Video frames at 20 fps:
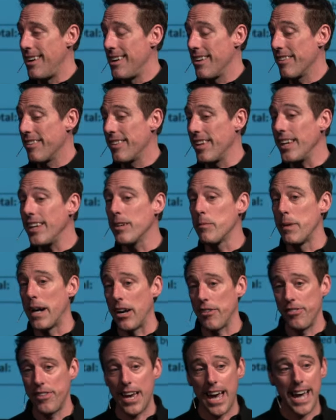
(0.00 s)
Think
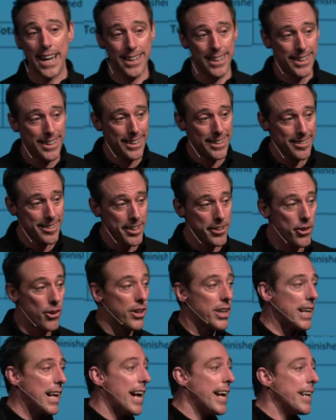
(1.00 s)
about that. Because I know
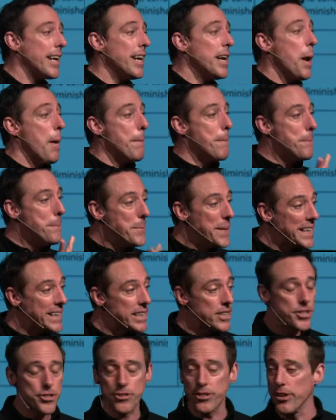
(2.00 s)
a lot of
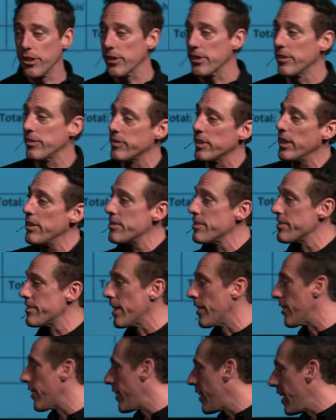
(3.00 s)
ministry organizations
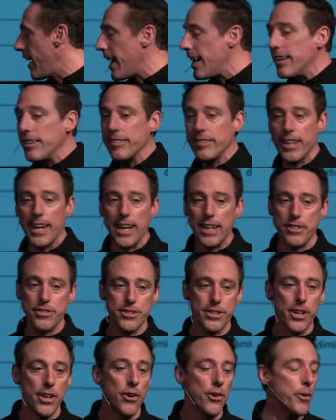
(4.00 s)
that are not
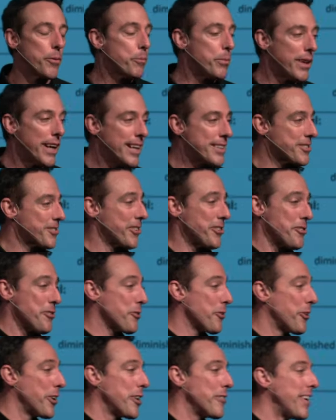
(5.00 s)
attached or blessed or under the
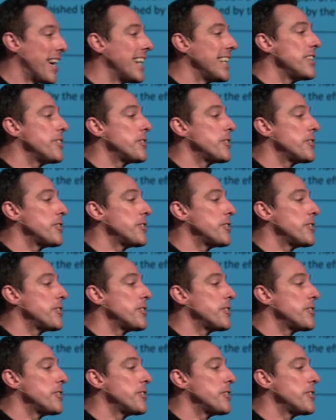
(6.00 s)
authority of any